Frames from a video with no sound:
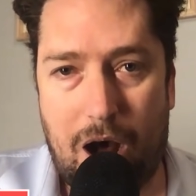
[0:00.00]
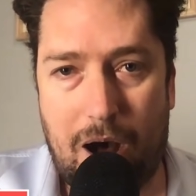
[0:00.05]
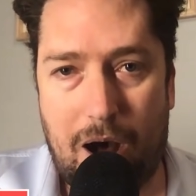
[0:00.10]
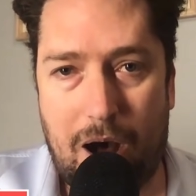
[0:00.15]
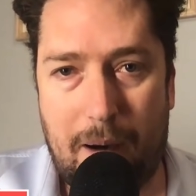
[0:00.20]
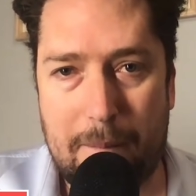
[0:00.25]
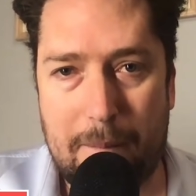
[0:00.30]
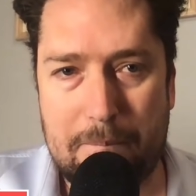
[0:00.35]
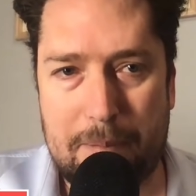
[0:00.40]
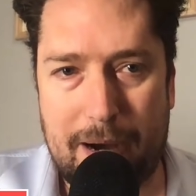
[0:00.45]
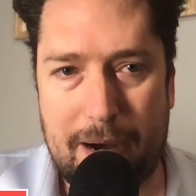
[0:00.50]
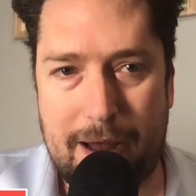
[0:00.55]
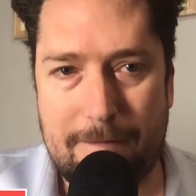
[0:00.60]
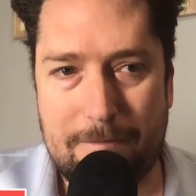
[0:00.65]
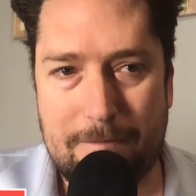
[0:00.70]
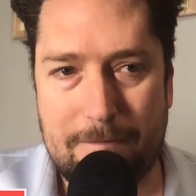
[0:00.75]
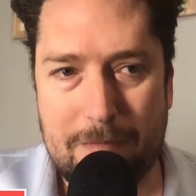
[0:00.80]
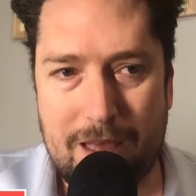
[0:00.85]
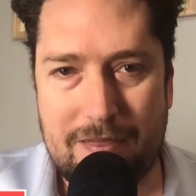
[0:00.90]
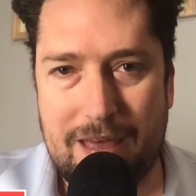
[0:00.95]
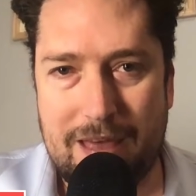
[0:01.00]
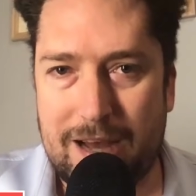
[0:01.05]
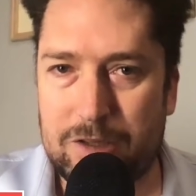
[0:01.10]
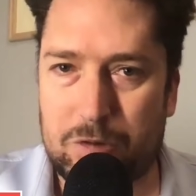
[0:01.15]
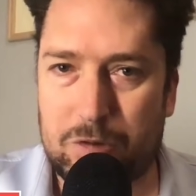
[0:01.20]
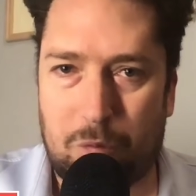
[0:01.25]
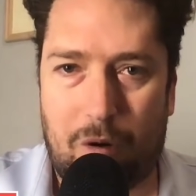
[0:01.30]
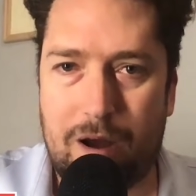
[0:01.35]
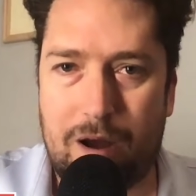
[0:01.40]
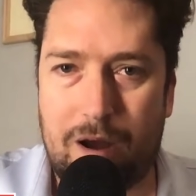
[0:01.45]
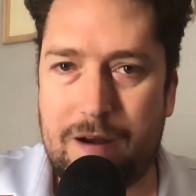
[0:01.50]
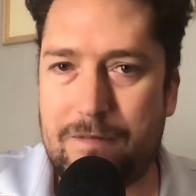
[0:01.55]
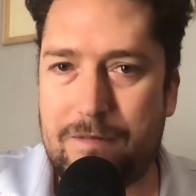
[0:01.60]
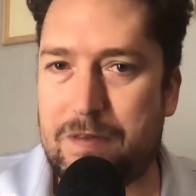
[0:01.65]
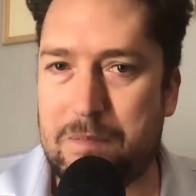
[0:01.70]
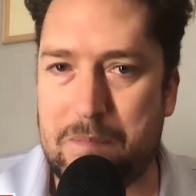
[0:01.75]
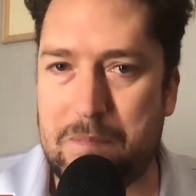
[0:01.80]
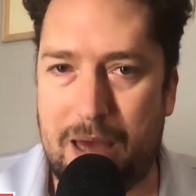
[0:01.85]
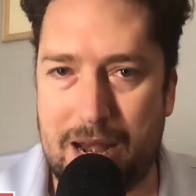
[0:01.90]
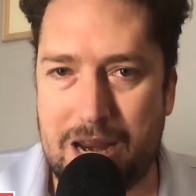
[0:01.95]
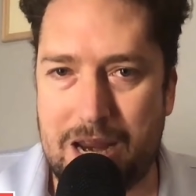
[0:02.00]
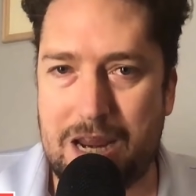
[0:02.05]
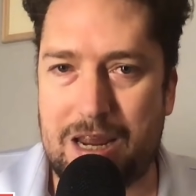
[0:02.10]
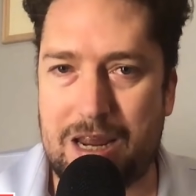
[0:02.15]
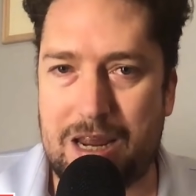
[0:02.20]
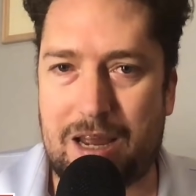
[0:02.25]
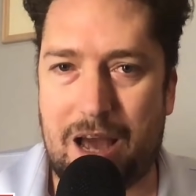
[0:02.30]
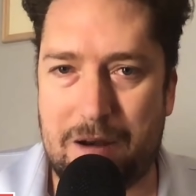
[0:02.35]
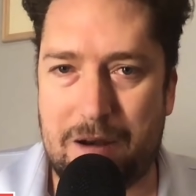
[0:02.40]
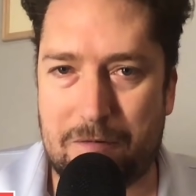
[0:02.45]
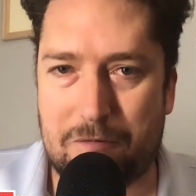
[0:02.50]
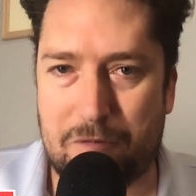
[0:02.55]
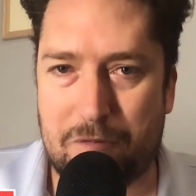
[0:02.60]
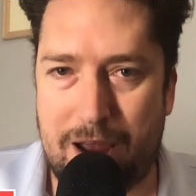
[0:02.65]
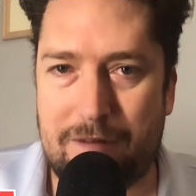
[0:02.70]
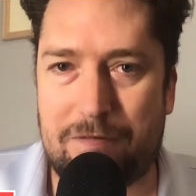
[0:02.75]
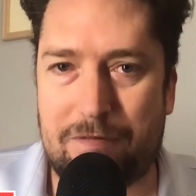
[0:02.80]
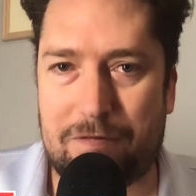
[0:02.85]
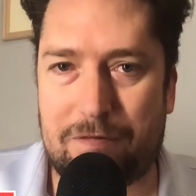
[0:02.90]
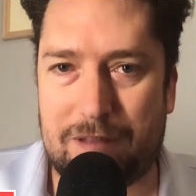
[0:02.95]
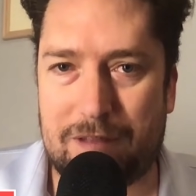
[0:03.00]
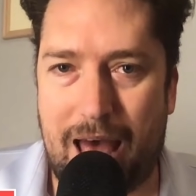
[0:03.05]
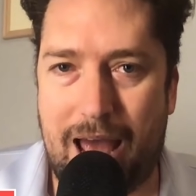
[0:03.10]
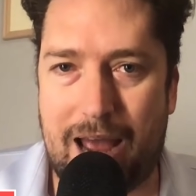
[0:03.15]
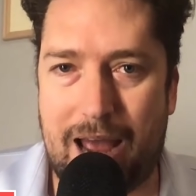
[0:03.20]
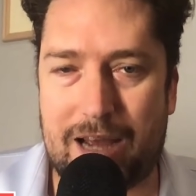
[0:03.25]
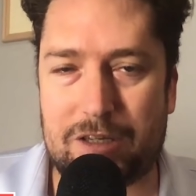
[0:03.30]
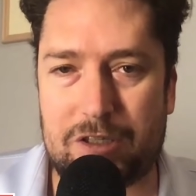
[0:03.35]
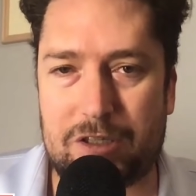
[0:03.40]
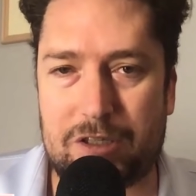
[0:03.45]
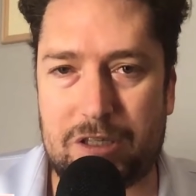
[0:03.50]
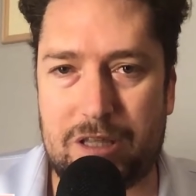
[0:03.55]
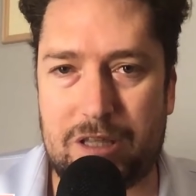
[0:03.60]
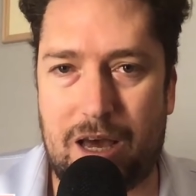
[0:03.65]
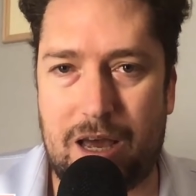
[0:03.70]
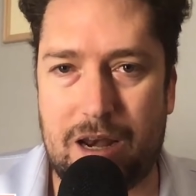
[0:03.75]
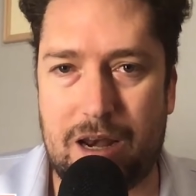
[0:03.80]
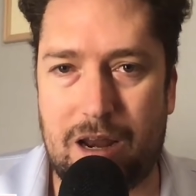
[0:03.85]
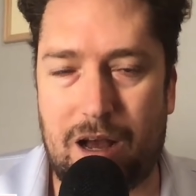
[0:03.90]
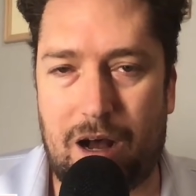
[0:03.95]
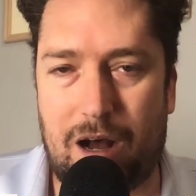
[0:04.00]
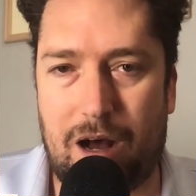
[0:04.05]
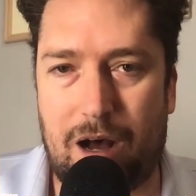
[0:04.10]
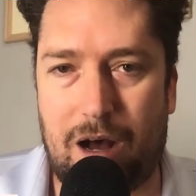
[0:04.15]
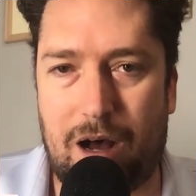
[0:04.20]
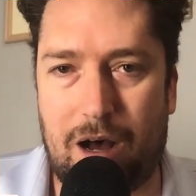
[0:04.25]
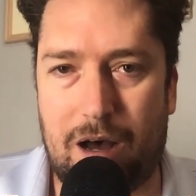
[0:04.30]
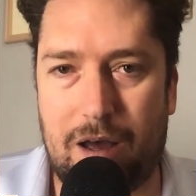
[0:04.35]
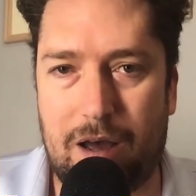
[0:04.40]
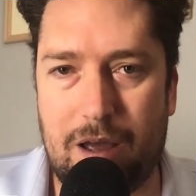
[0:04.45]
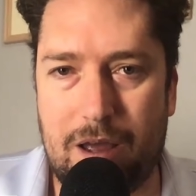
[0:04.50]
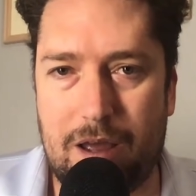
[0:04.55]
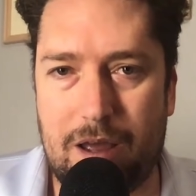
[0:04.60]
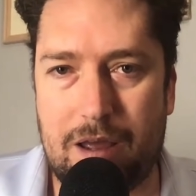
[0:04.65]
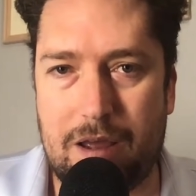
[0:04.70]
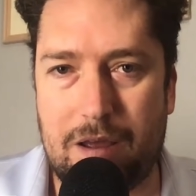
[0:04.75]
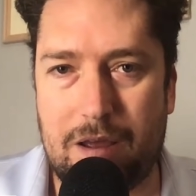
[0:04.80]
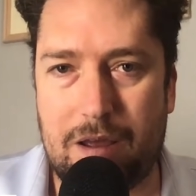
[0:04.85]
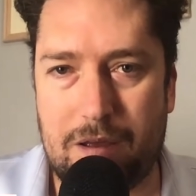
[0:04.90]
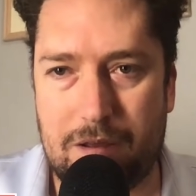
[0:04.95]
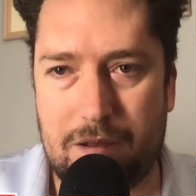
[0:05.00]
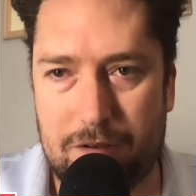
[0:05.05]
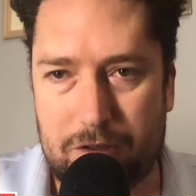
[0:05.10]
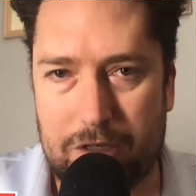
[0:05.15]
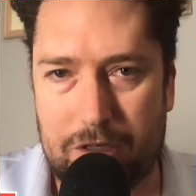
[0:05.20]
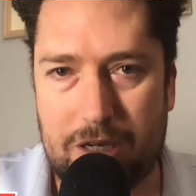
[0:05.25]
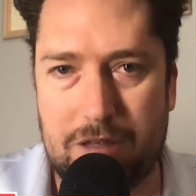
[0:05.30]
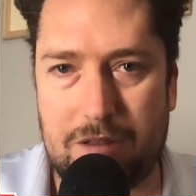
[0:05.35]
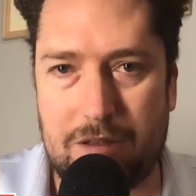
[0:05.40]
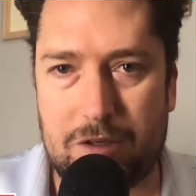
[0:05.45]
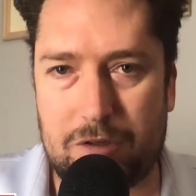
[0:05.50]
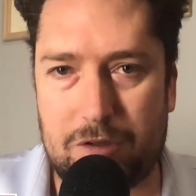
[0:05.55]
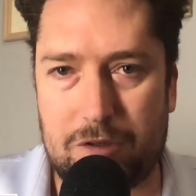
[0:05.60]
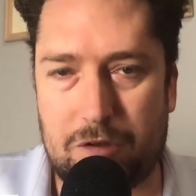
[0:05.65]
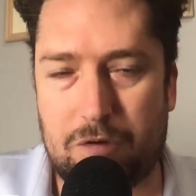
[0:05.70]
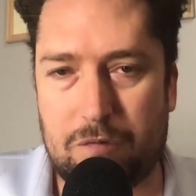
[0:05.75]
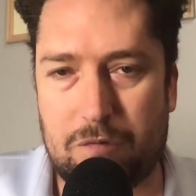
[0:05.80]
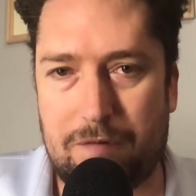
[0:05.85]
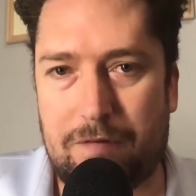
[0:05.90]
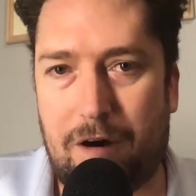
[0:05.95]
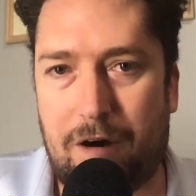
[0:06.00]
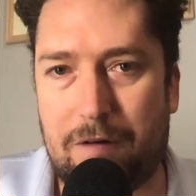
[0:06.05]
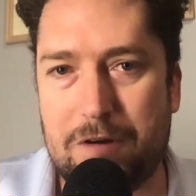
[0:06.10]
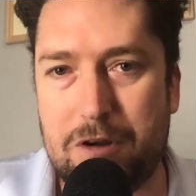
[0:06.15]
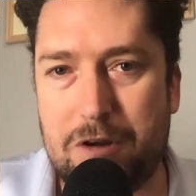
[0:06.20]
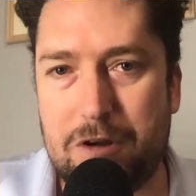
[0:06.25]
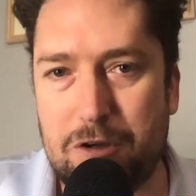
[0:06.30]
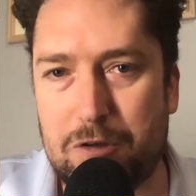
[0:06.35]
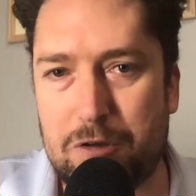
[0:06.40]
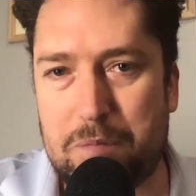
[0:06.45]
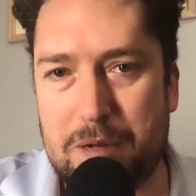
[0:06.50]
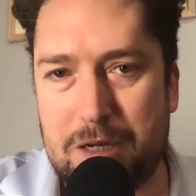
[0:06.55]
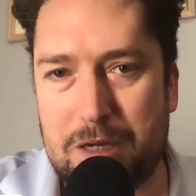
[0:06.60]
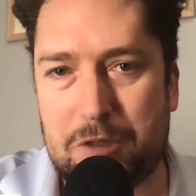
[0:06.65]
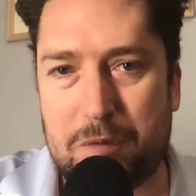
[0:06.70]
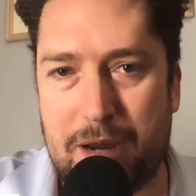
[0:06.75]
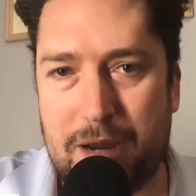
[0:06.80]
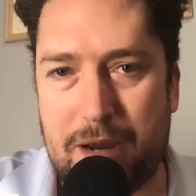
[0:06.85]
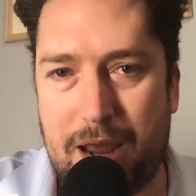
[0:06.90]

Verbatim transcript: But that's one of the many kind of red flags that is in the Revolver News piece.